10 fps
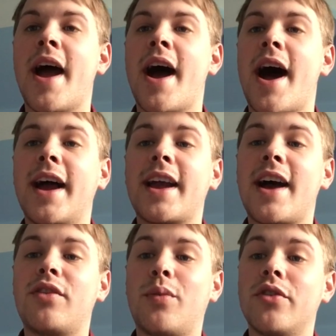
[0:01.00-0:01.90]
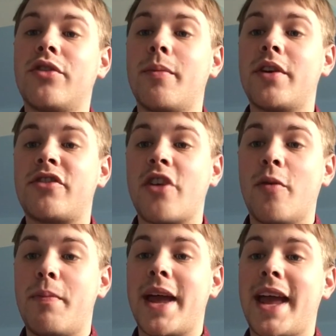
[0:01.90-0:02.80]
Hi guys, what's up? It's
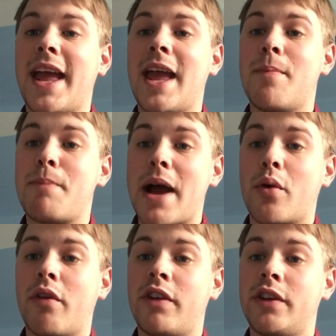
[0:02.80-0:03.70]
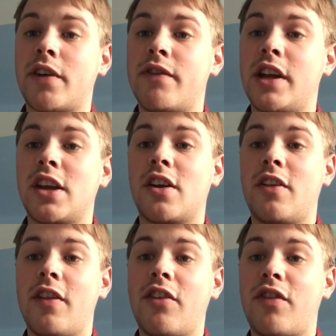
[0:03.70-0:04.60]
Joel here, back with another video, and
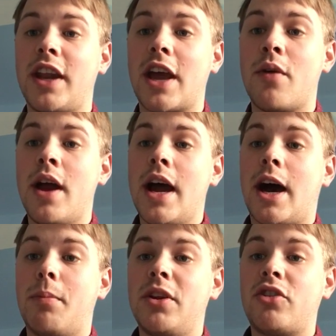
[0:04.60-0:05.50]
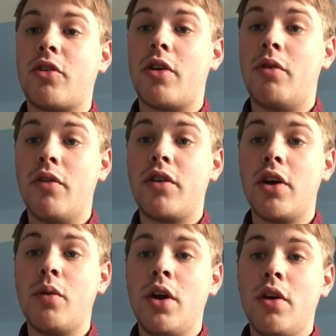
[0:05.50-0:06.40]
in this video I'll be doing a
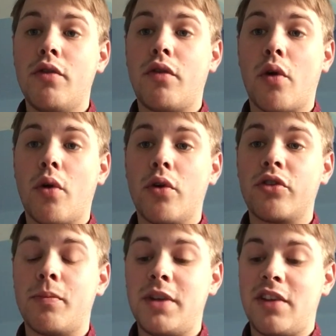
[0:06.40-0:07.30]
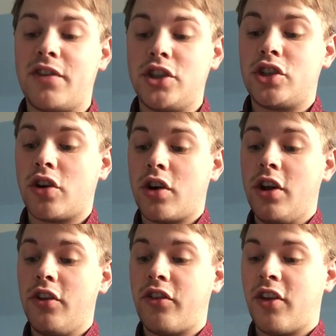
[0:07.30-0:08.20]
review for some different
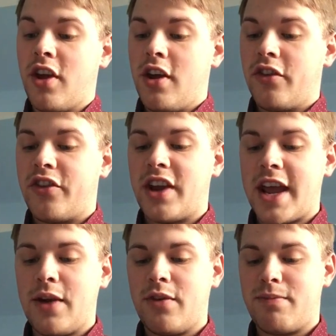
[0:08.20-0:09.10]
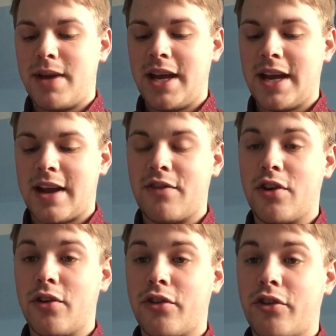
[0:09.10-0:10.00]
chocolates. Today with me I've
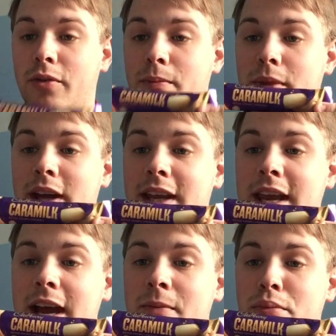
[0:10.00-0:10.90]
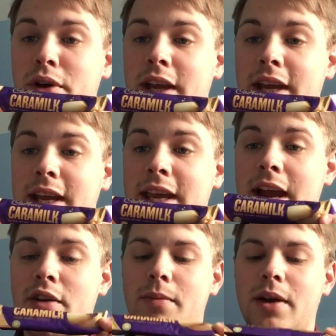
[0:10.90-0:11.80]
got some Cadbury
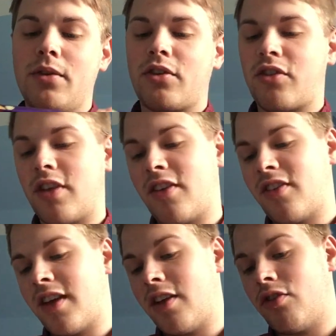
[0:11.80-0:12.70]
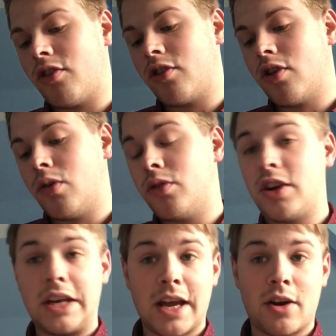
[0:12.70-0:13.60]
caramel, so this is
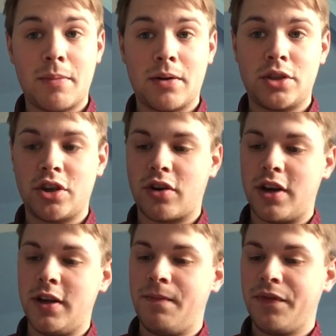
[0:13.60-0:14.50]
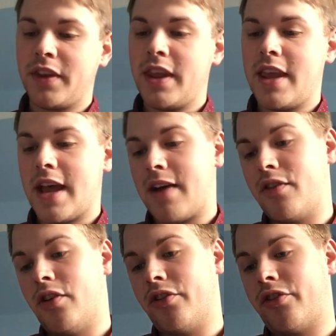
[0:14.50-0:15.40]
golden caramel chocolate. I've
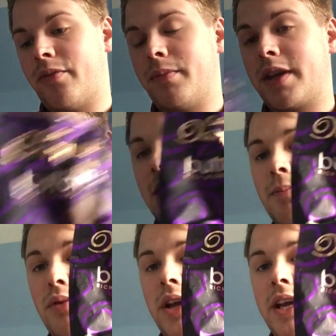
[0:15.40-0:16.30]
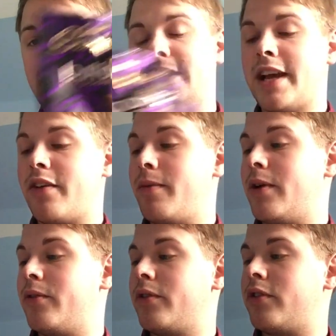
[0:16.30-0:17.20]
got some Cadbury Dairy
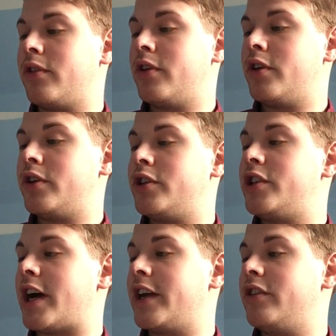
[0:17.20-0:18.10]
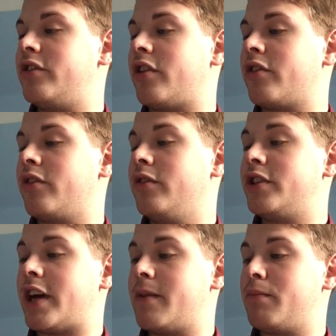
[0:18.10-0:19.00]
Milk giant
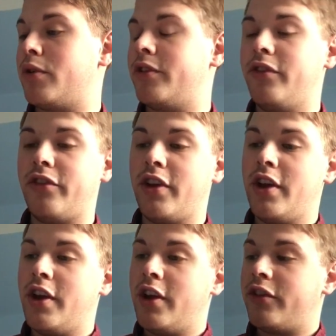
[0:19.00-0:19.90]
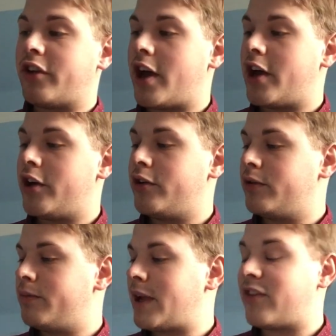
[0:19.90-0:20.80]
buttons,
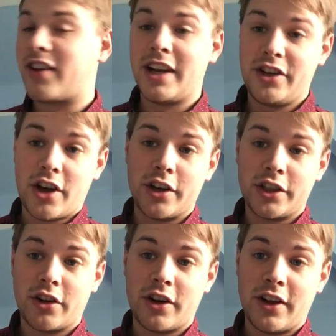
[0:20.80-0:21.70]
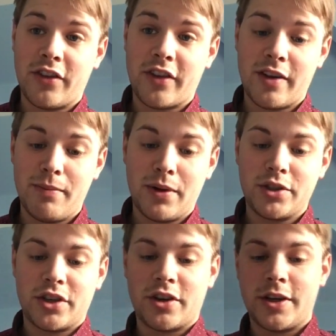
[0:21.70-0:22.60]
so basically dark chocolate instead of milk
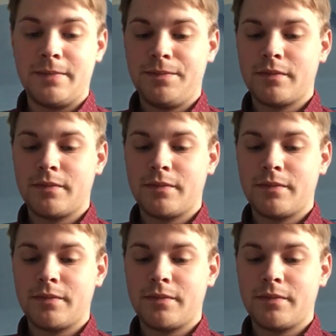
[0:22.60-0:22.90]
chocolate.